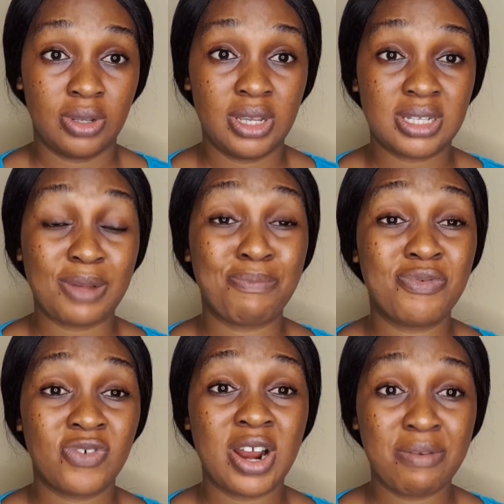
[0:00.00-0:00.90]
is the
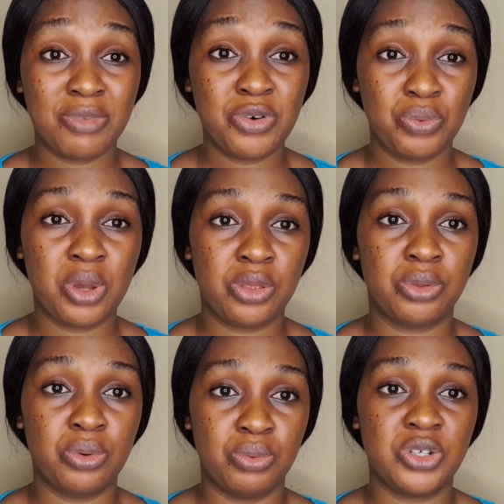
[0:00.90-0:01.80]
primary way
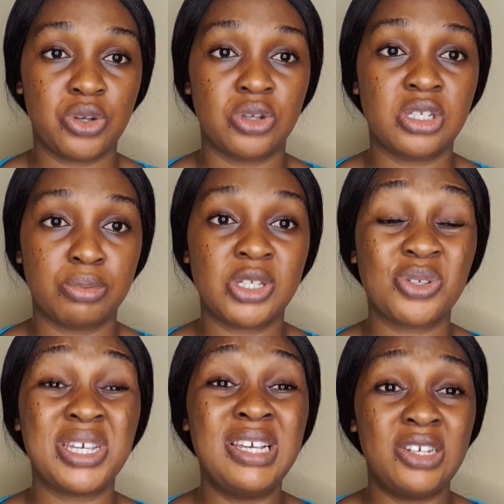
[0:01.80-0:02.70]
through which God speaks
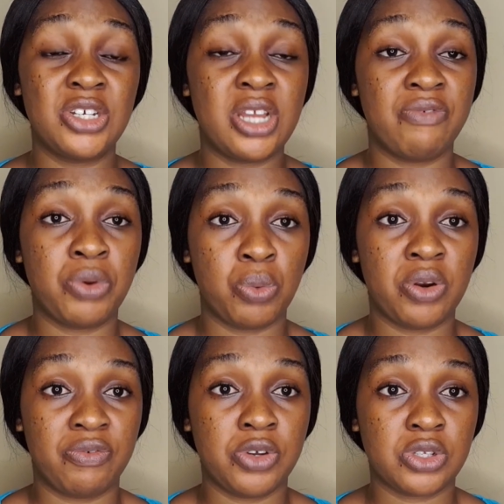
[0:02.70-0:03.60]
to each and every
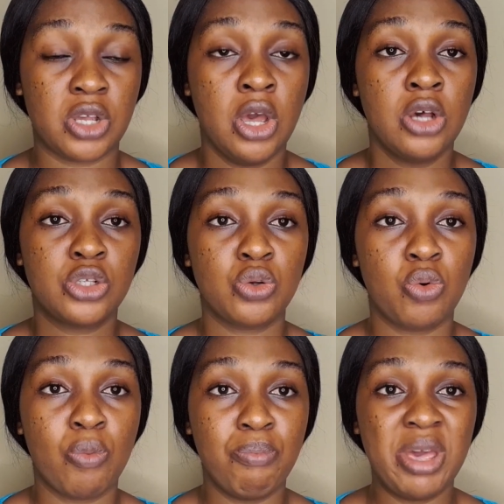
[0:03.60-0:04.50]
one of us.
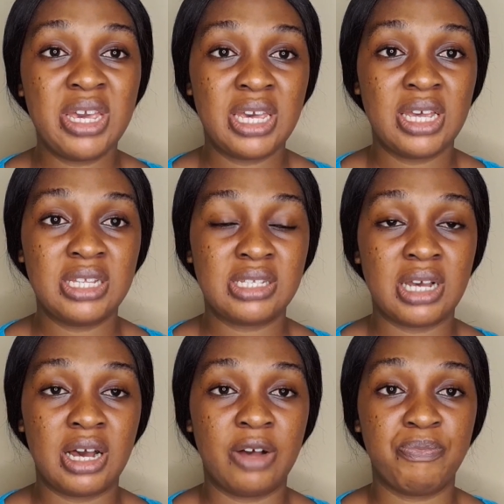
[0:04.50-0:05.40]
So make it,
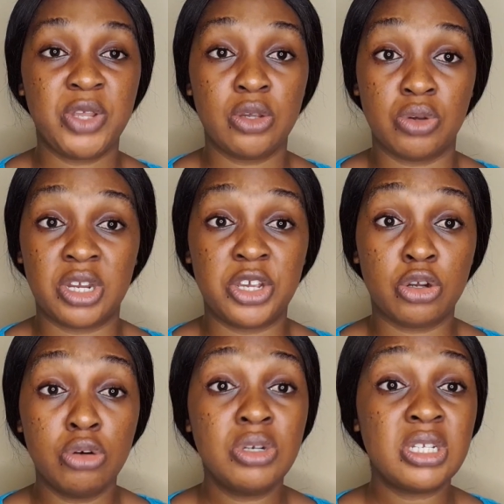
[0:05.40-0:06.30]
uh, you can
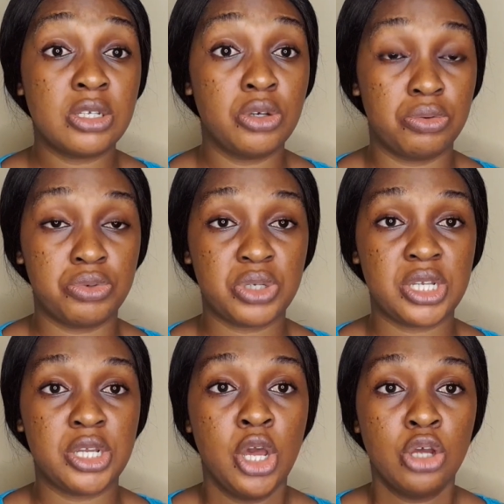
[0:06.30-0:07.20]
include it in your
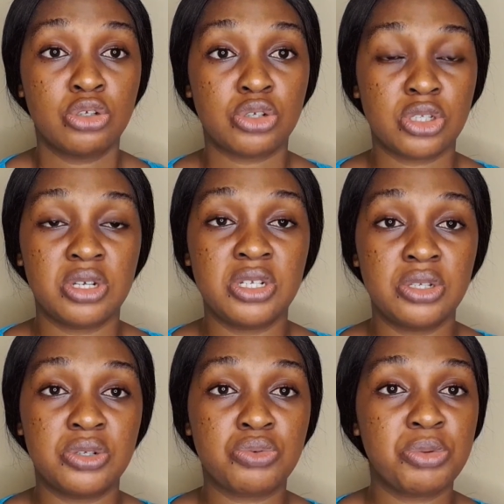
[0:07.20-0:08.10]
routine to study
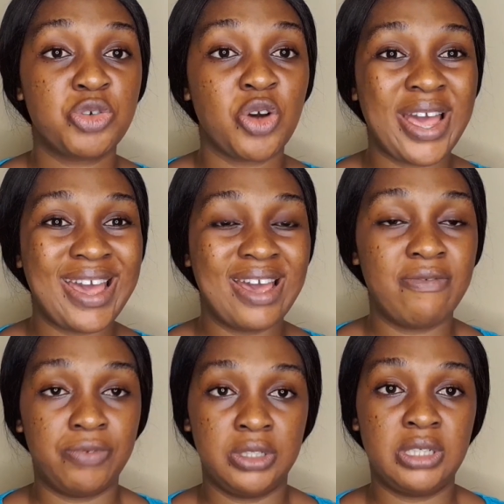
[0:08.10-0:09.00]
the scripture
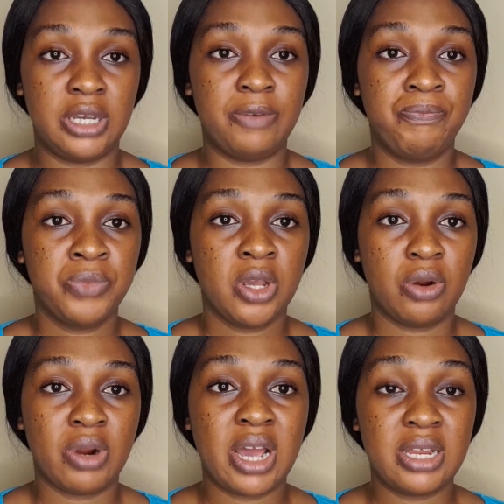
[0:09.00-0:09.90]
every day,
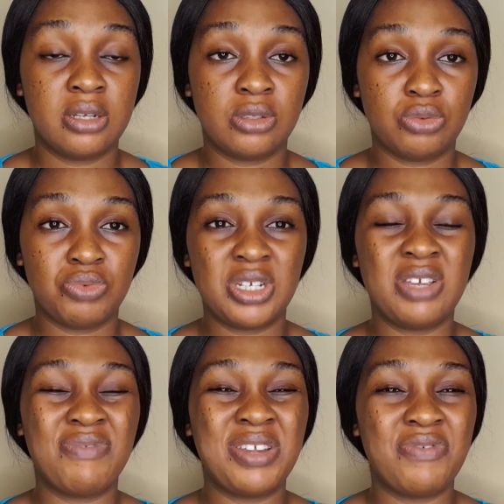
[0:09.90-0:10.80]
all right? To read,
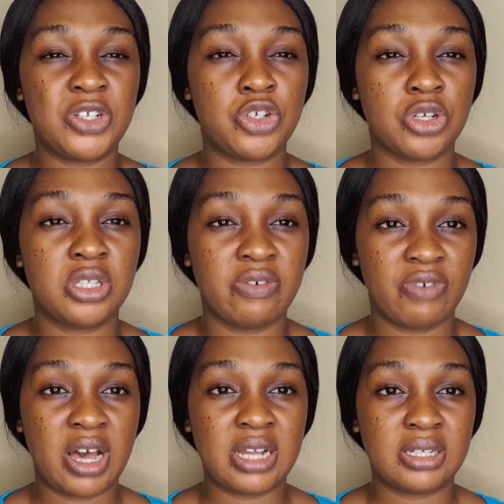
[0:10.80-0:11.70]
even if it's just a
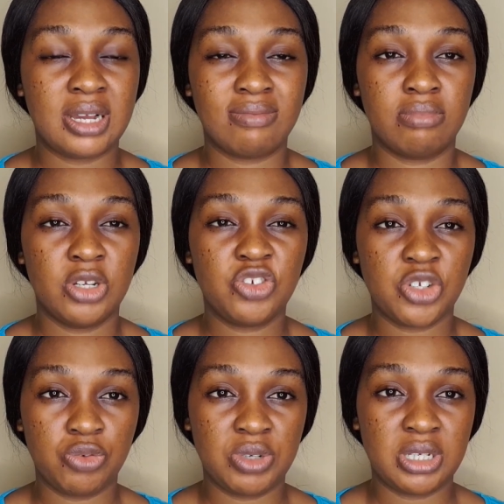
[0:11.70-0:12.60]
verse, and not
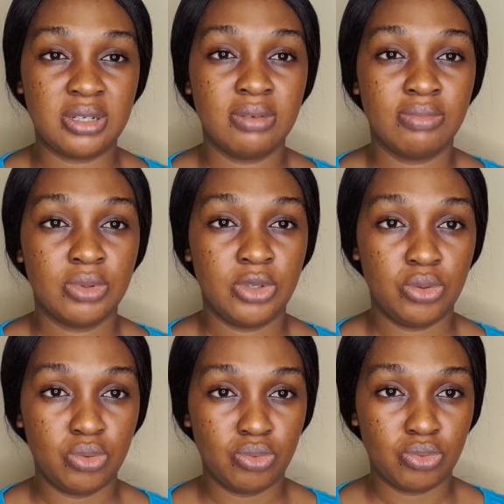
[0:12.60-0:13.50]
just reading,
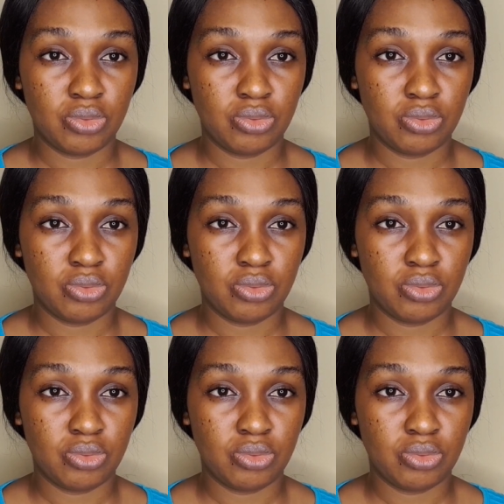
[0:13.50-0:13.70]
you